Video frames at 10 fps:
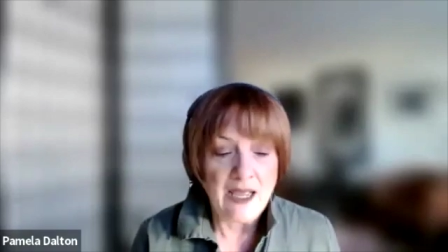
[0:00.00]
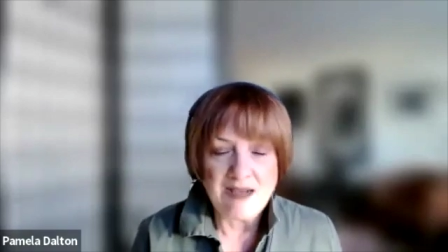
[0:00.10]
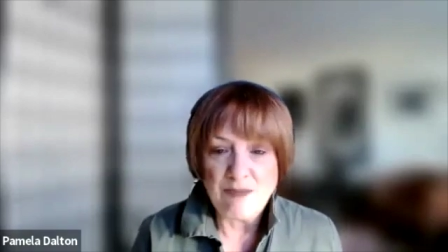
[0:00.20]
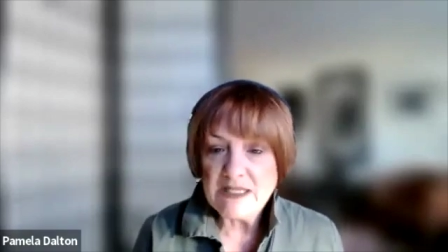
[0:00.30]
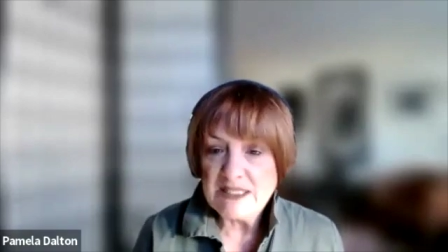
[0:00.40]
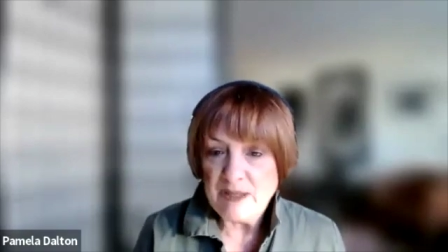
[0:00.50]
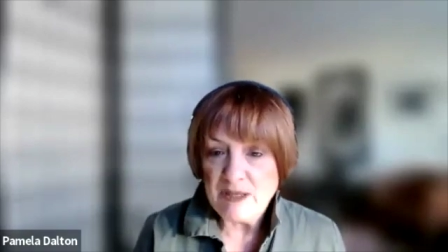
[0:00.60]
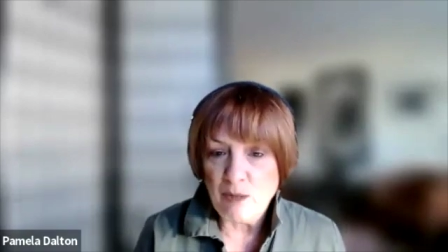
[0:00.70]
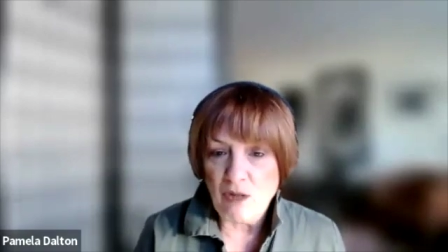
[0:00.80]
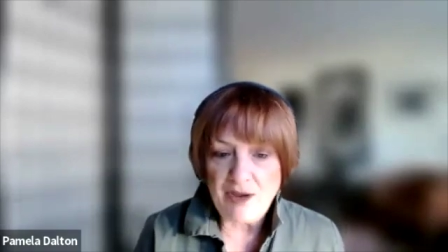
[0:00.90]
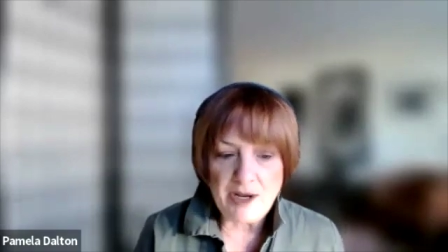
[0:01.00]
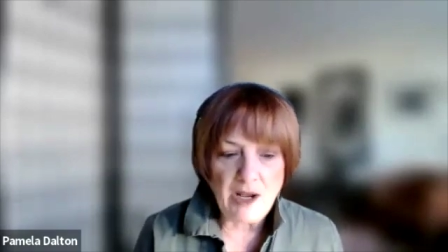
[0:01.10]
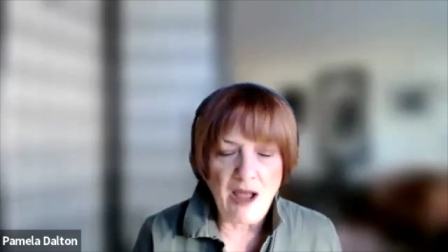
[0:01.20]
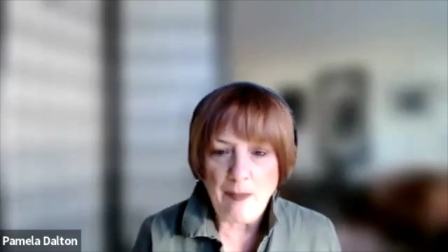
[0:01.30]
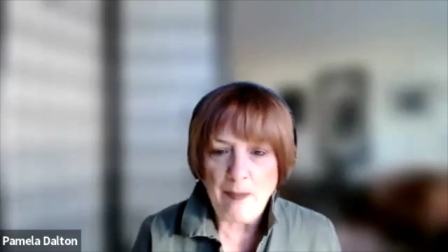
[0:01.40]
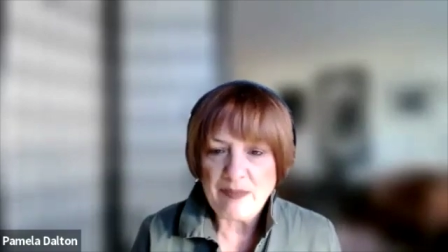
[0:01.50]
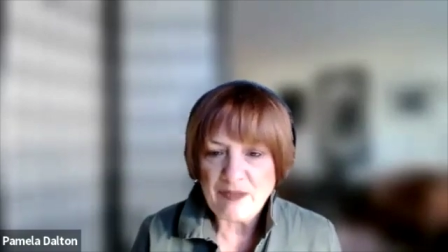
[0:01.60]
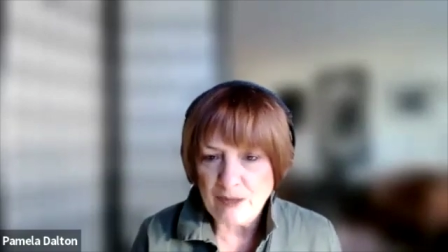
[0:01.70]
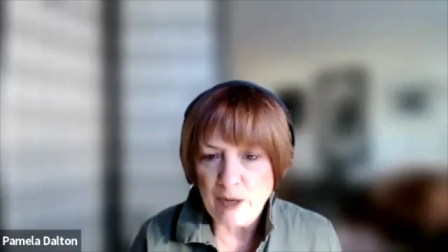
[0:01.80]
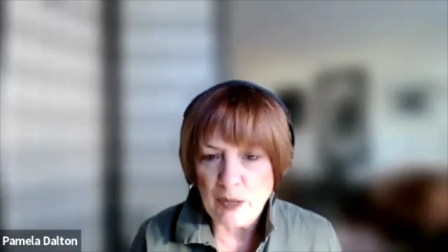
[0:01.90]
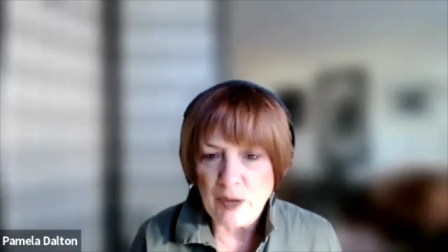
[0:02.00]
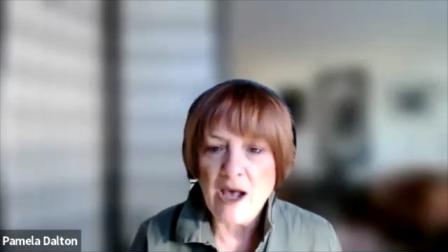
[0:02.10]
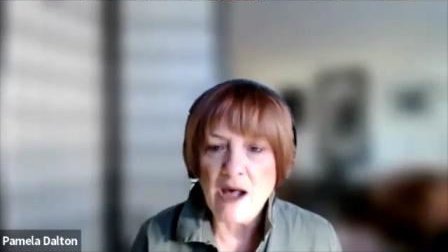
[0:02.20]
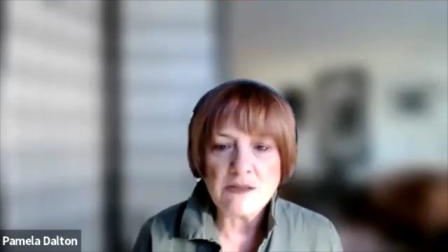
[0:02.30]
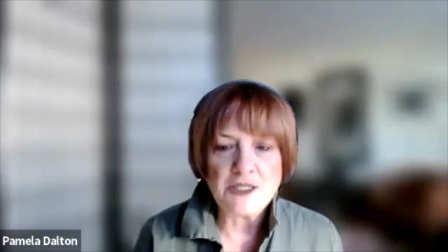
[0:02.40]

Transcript: Most people that come to Monell